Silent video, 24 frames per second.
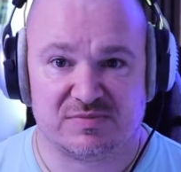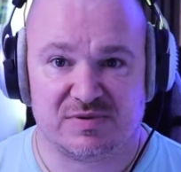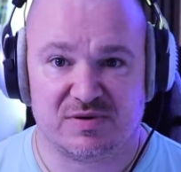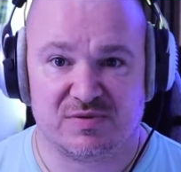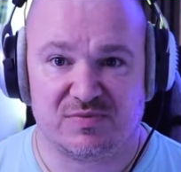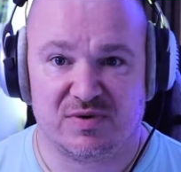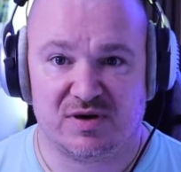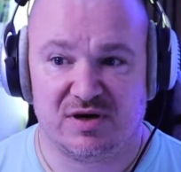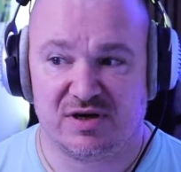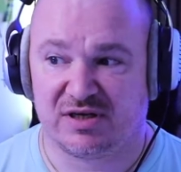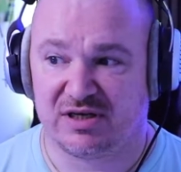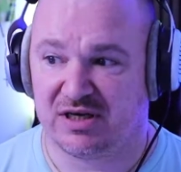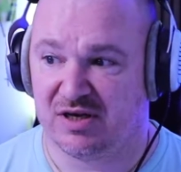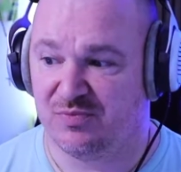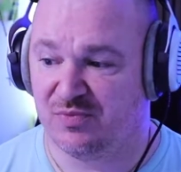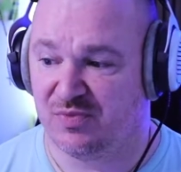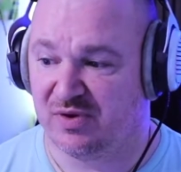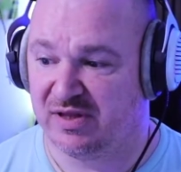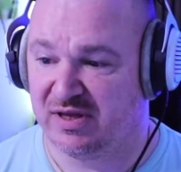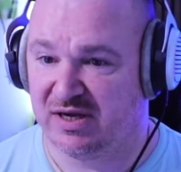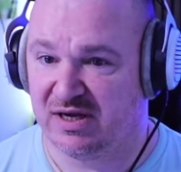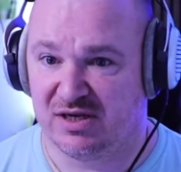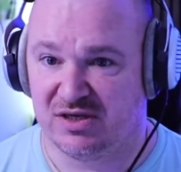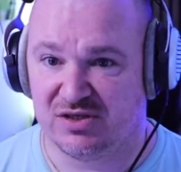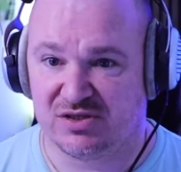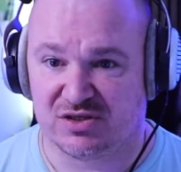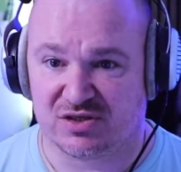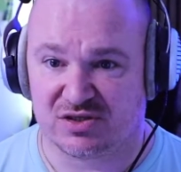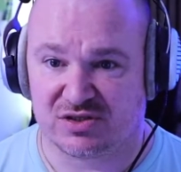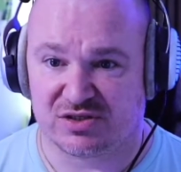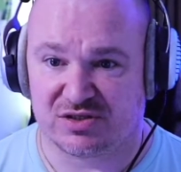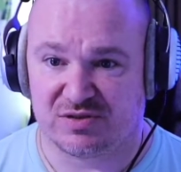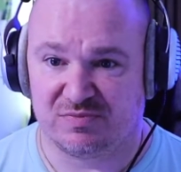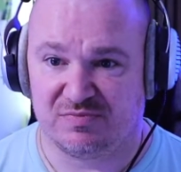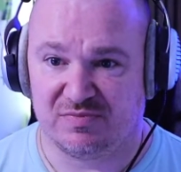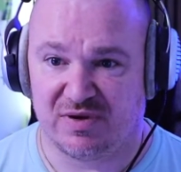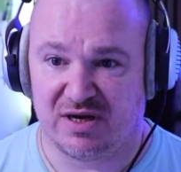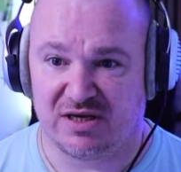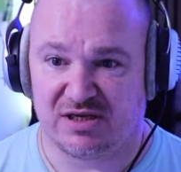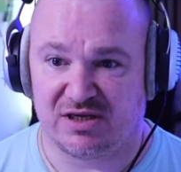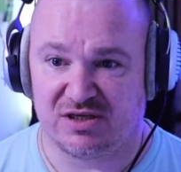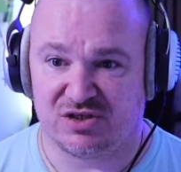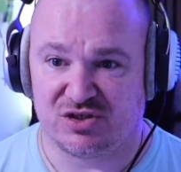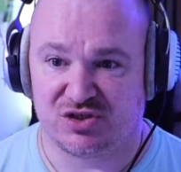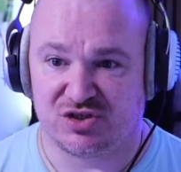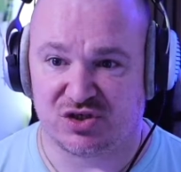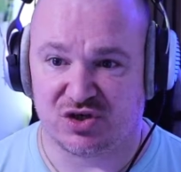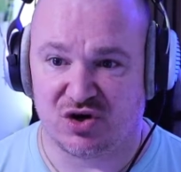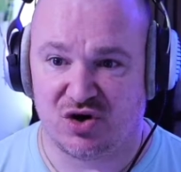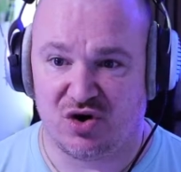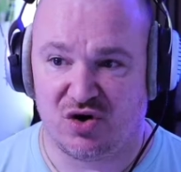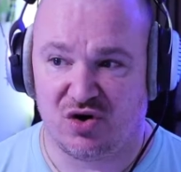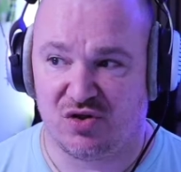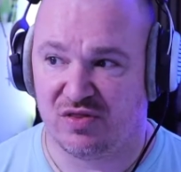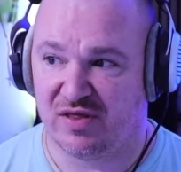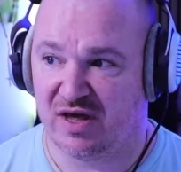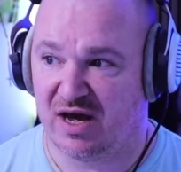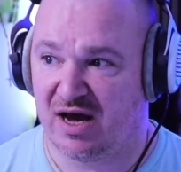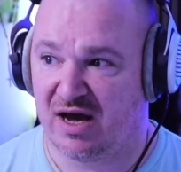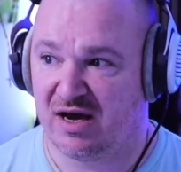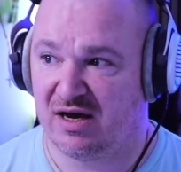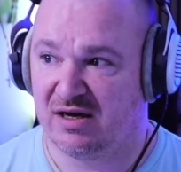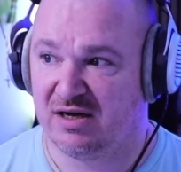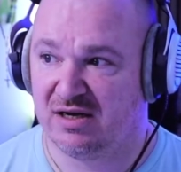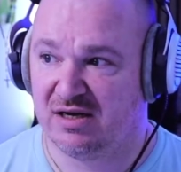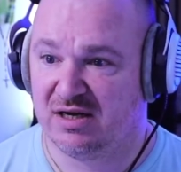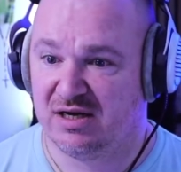working with it, and just making sure that,